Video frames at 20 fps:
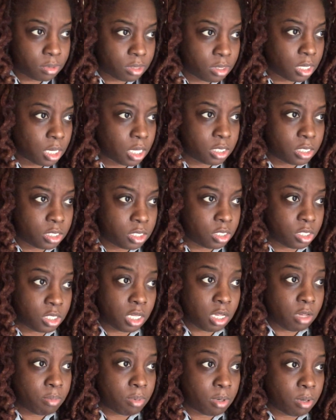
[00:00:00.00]
Let's just
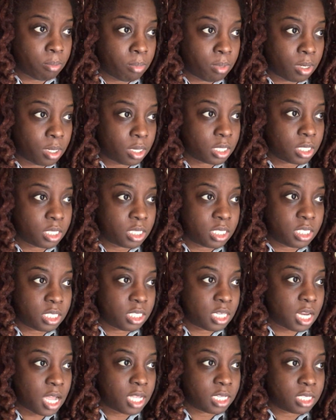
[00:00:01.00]
keep it a buck. This
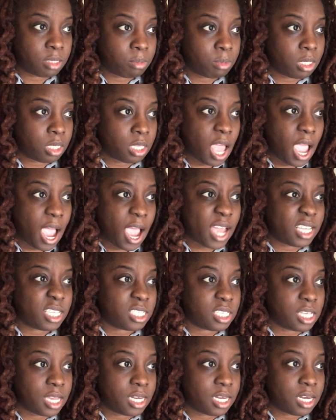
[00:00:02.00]
is not something that I
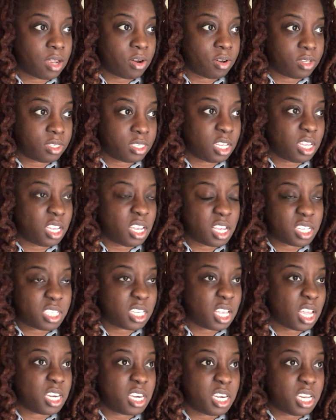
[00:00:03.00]
sat down and say,
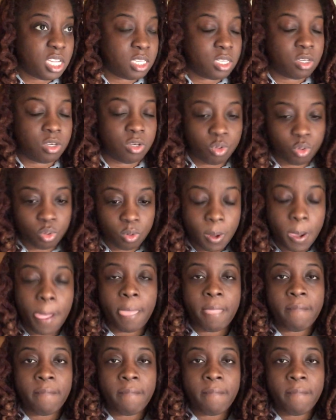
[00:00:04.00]
yes, I need to do.